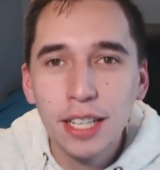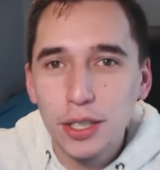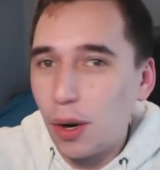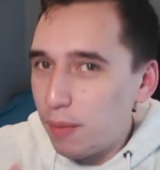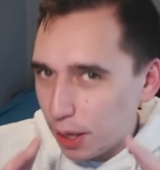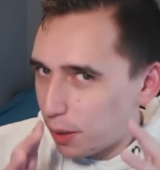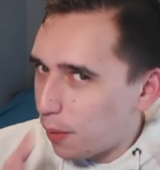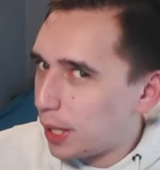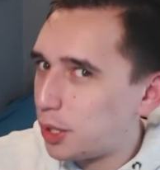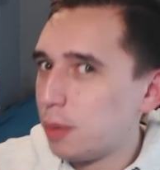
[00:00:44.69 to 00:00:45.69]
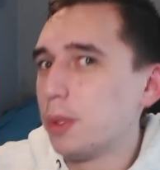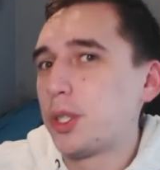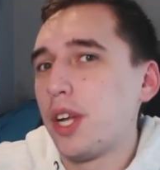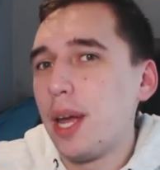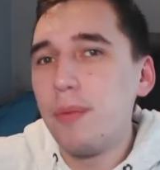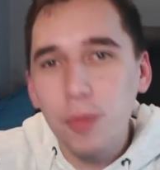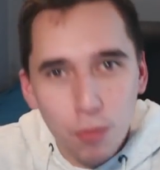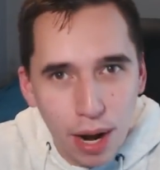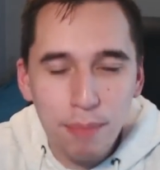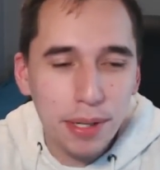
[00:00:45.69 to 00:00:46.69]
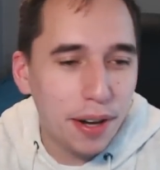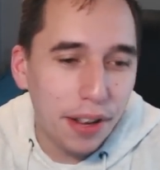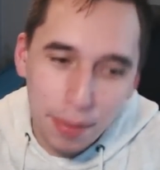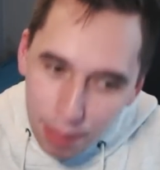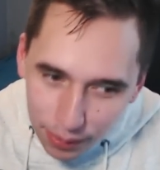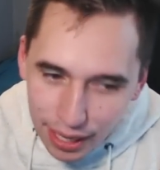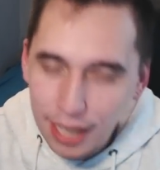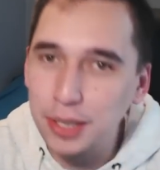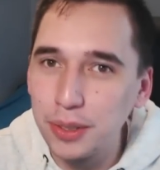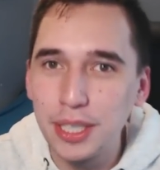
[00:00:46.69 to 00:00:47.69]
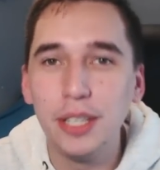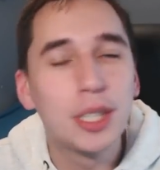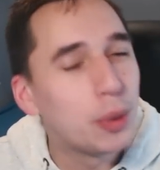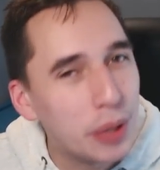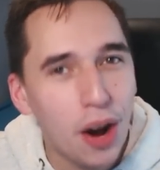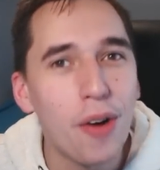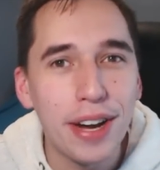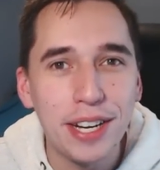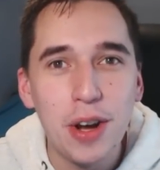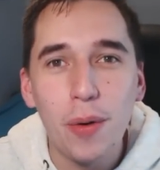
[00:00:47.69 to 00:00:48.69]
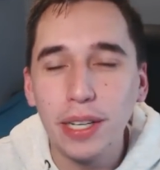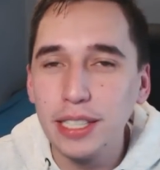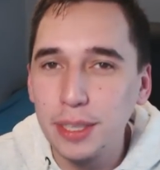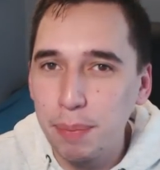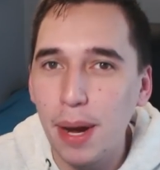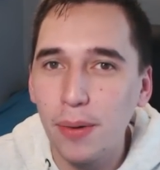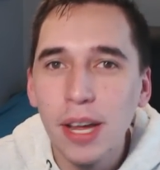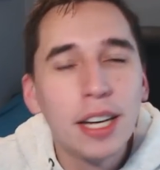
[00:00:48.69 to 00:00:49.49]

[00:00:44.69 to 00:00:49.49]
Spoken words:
So I'm not going to waste too much time rambling on about the actual series because we already know what it's about.